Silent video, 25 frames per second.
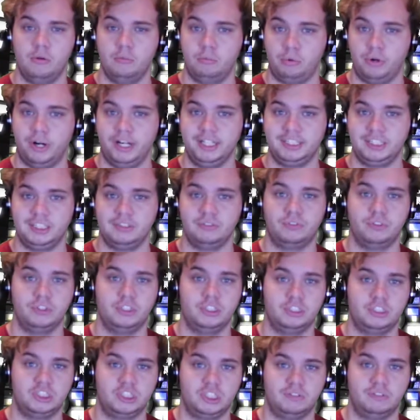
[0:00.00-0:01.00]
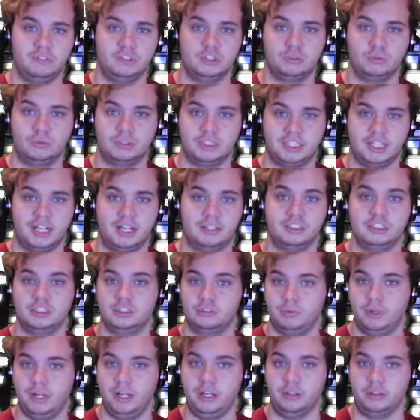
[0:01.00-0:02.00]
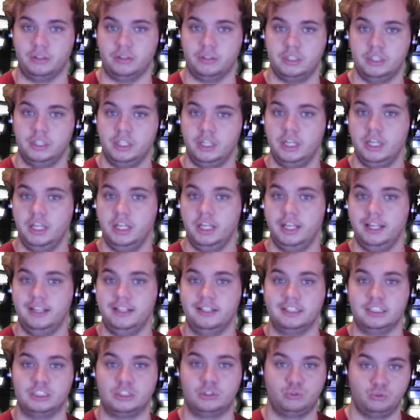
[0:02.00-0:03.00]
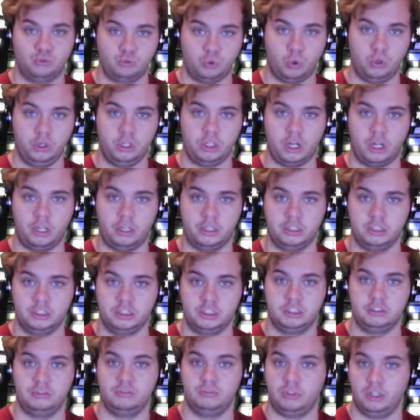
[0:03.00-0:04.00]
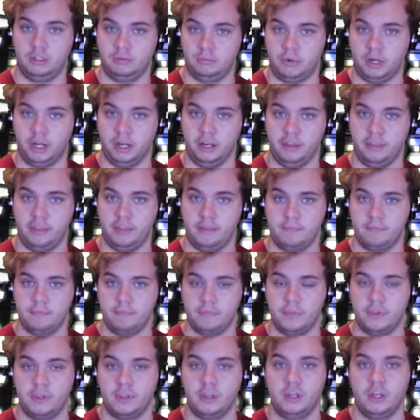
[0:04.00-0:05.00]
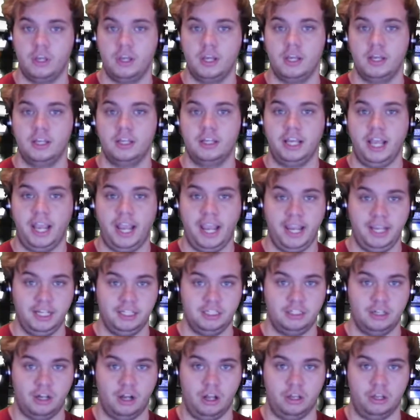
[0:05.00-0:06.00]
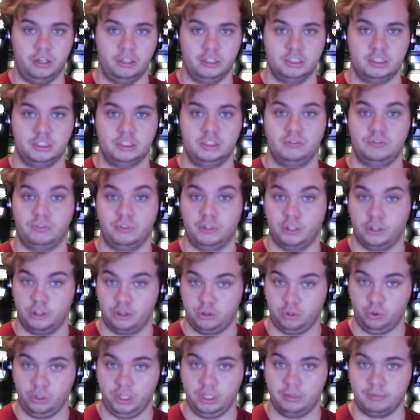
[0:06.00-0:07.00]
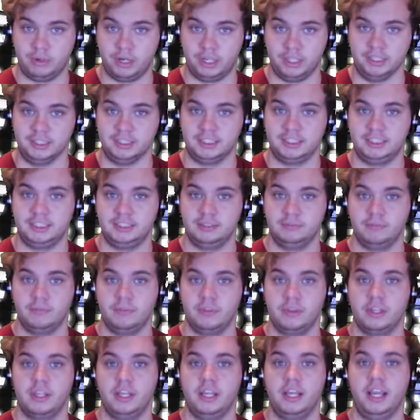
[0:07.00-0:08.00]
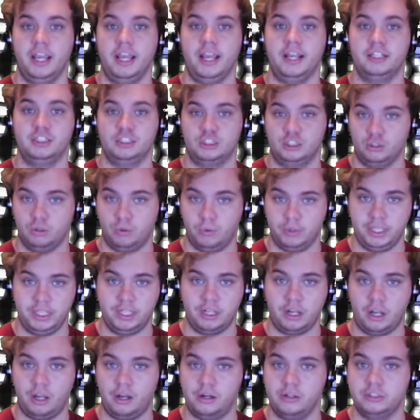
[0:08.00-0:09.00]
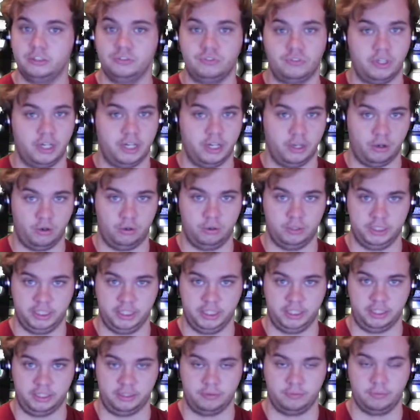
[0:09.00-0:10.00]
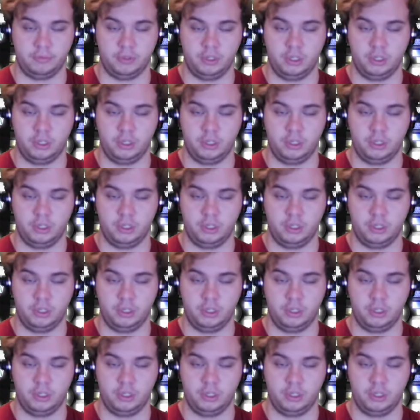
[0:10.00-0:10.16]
Pricing for the service was announced as well. It is $4 for a month, $8 for 3 months, and $20 for a whole year.